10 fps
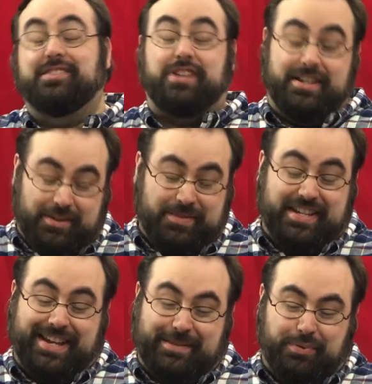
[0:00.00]
So, as I was
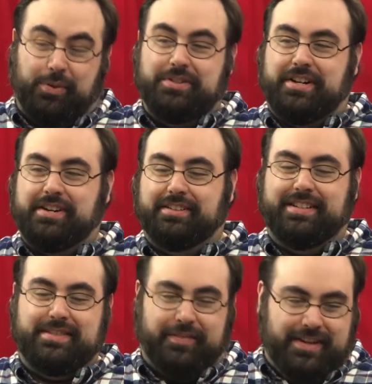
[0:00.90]
saying, poor Donald,
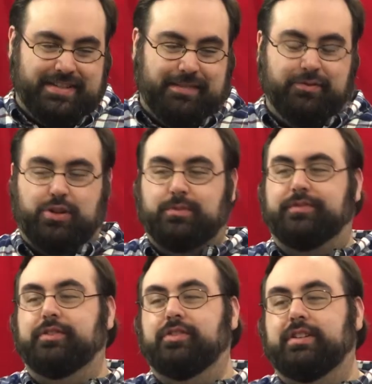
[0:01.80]
his friends have normal
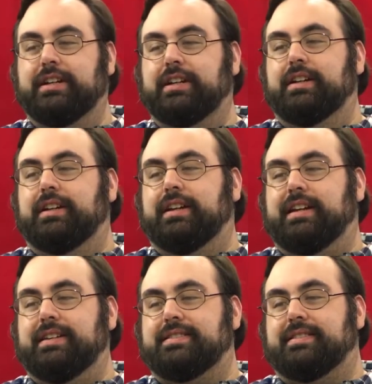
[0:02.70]
food
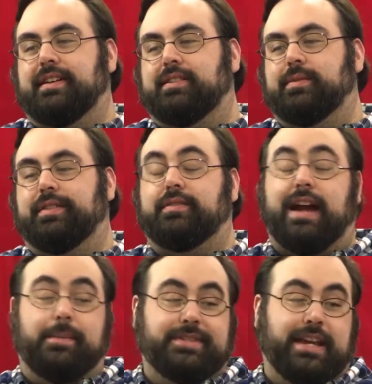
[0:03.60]
he's stuck with
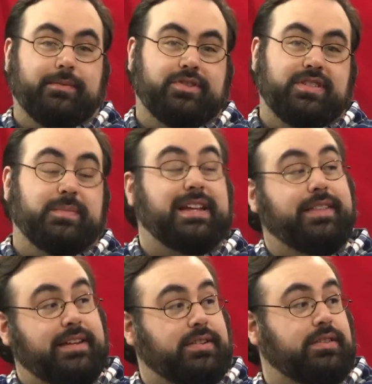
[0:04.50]
crab sandwiches, but he
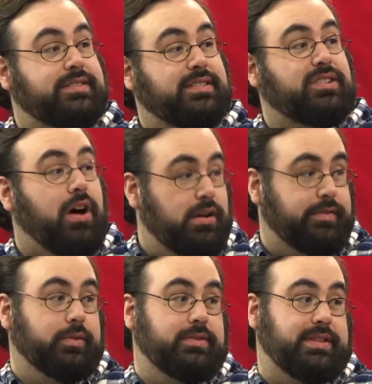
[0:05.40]
then turns to dog
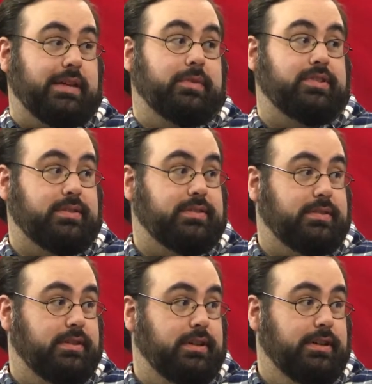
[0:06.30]
food
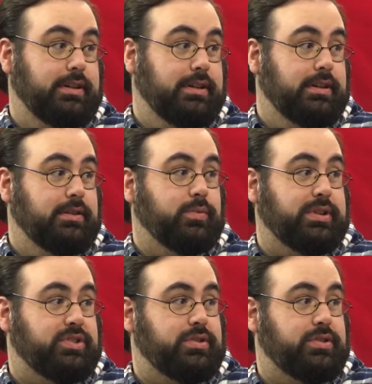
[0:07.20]
sandwiches. Right. Which, which